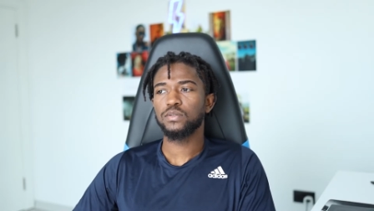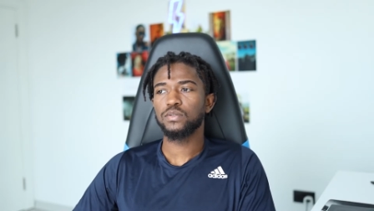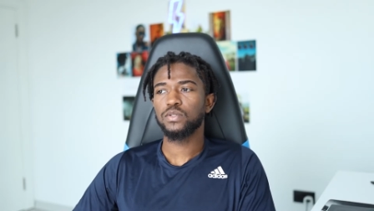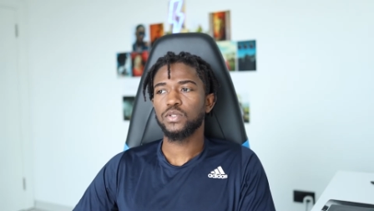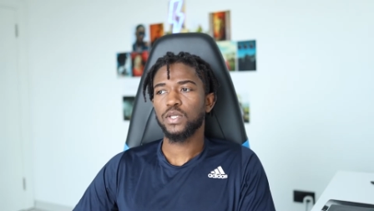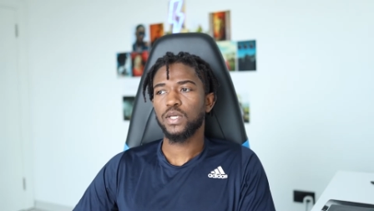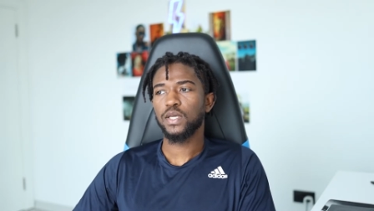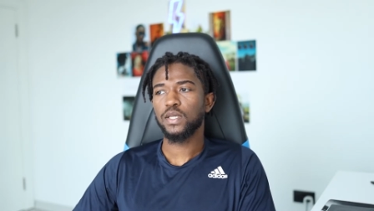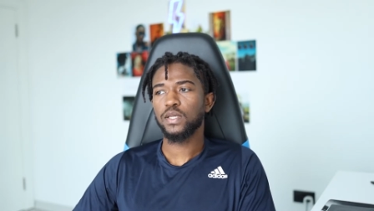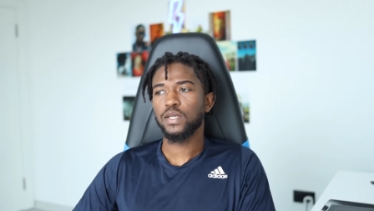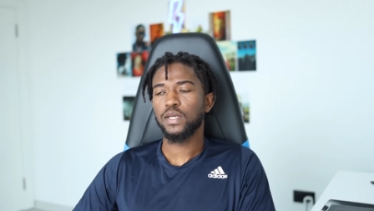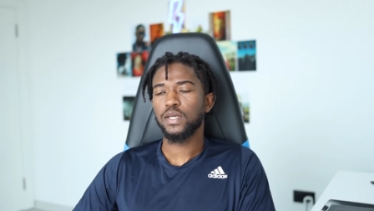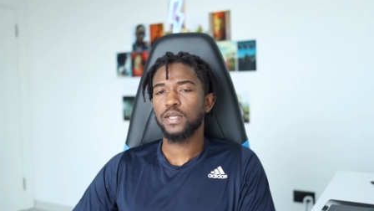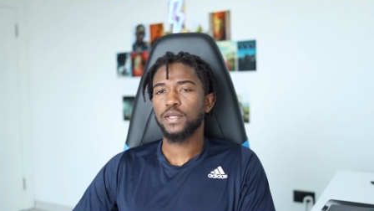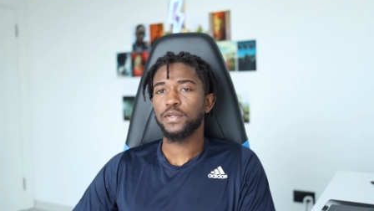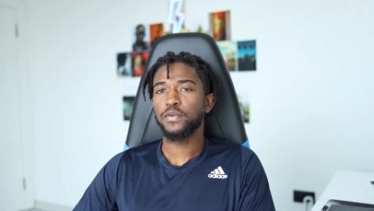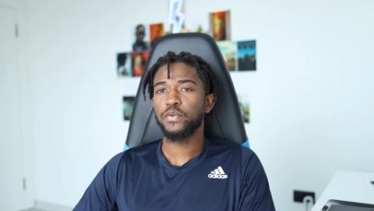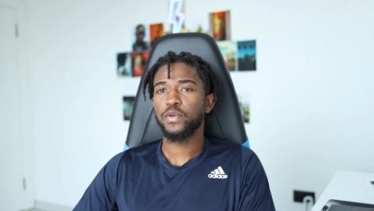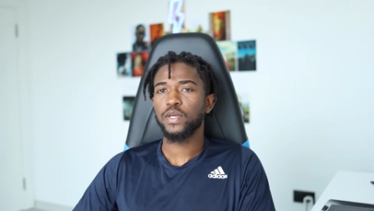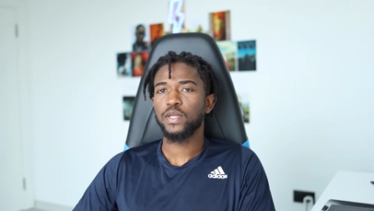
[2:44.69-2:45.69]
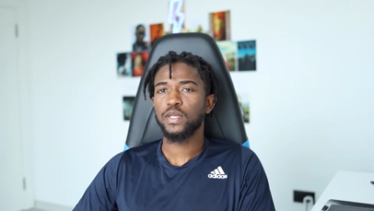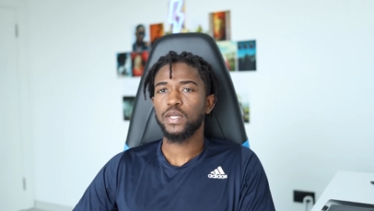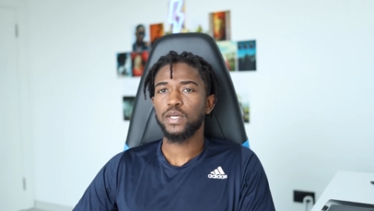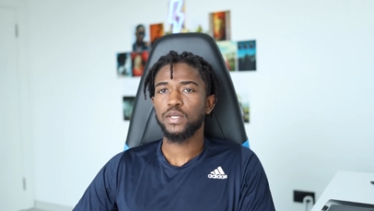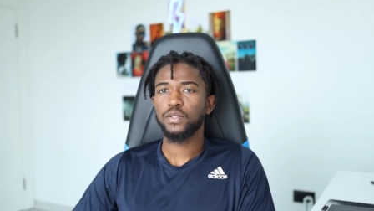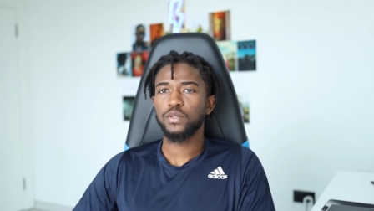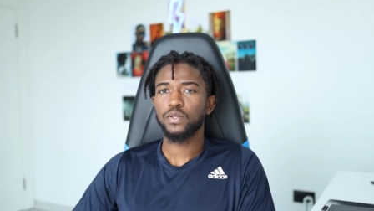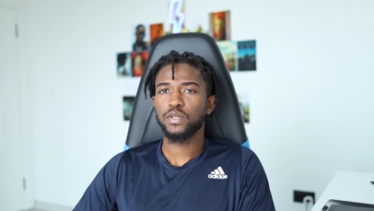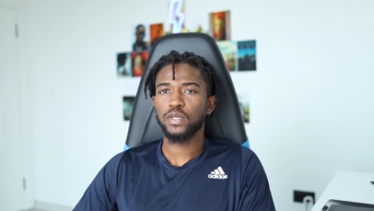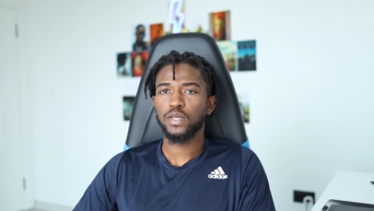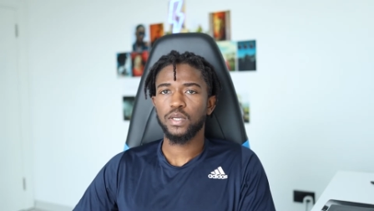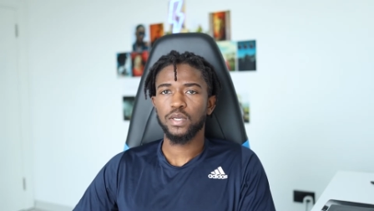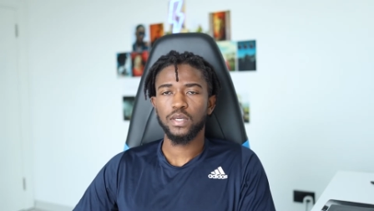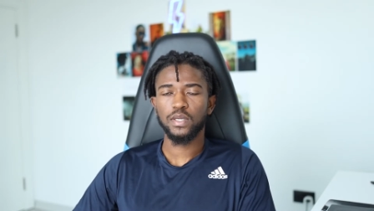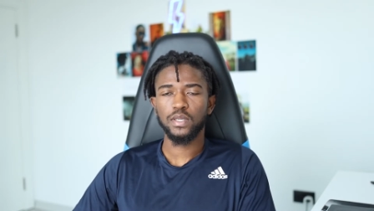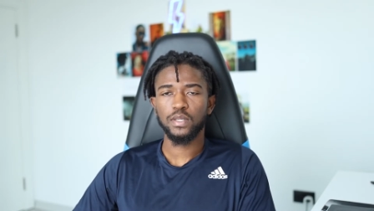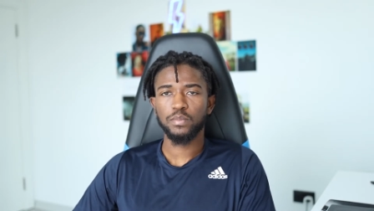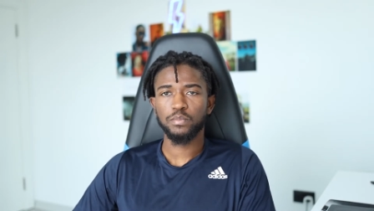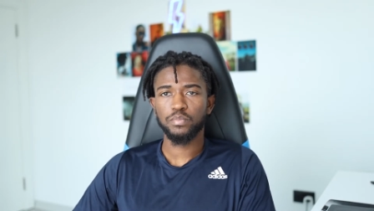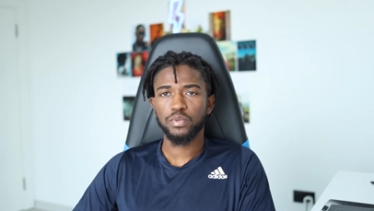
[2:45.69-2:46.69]
together in a way that you
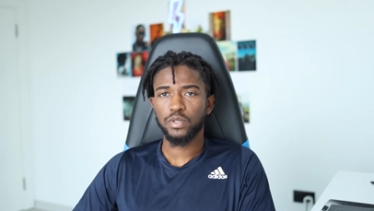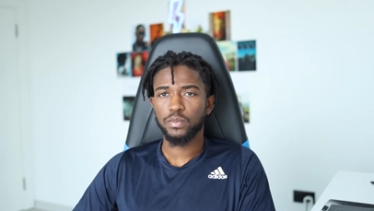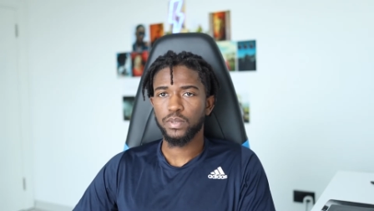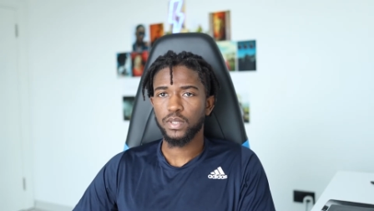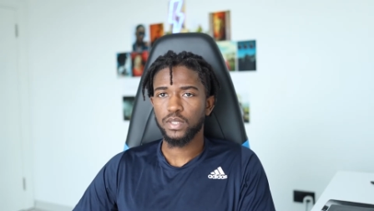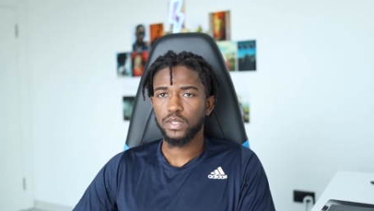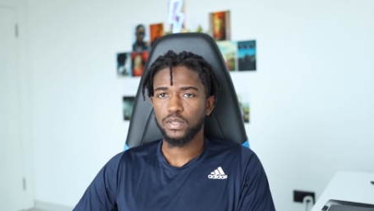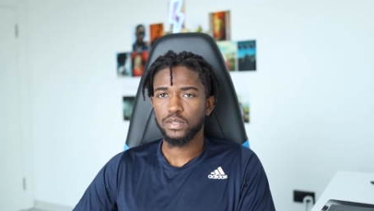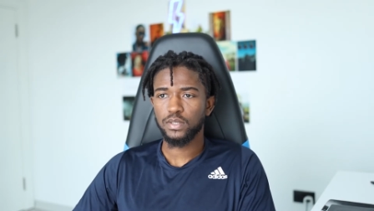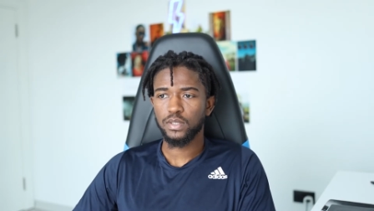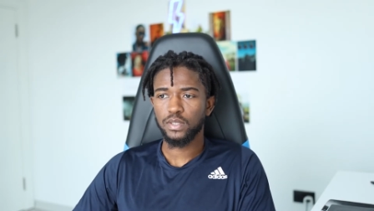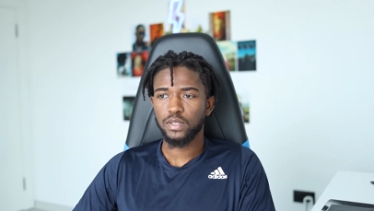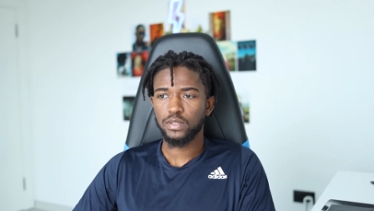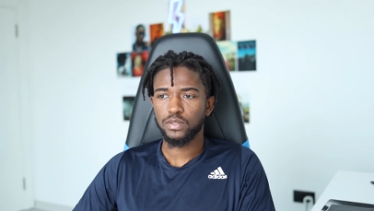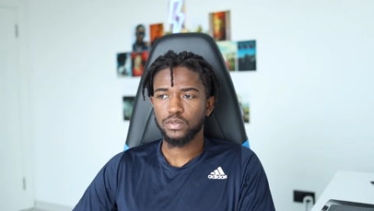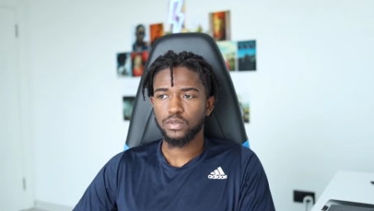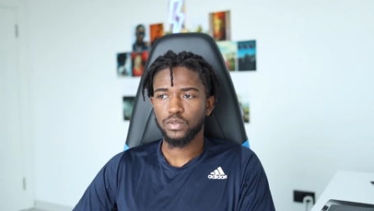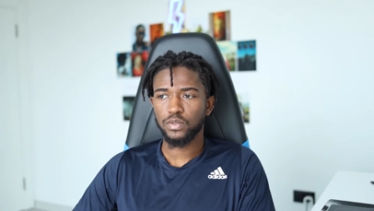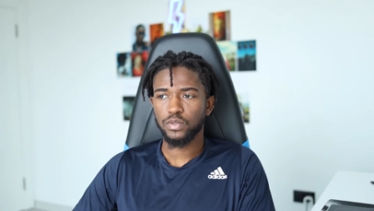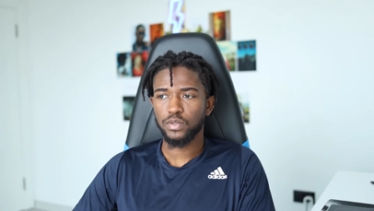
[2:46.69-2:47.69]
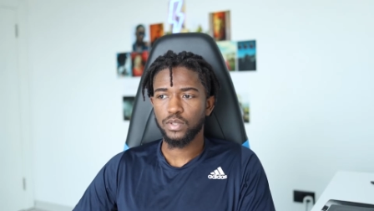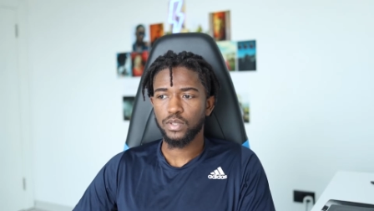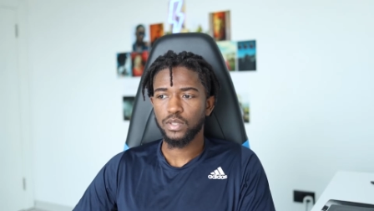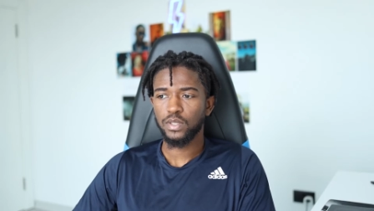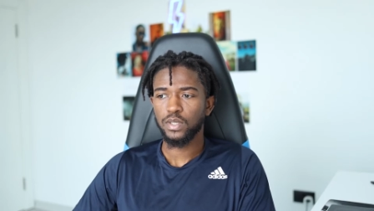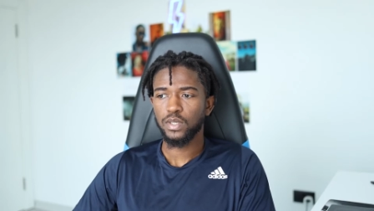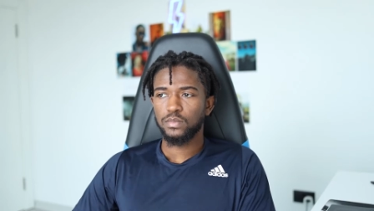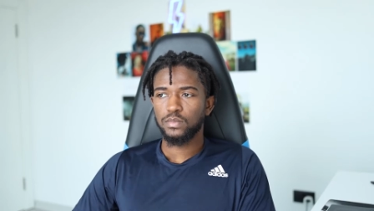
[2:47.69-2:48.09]
can properly tell a story.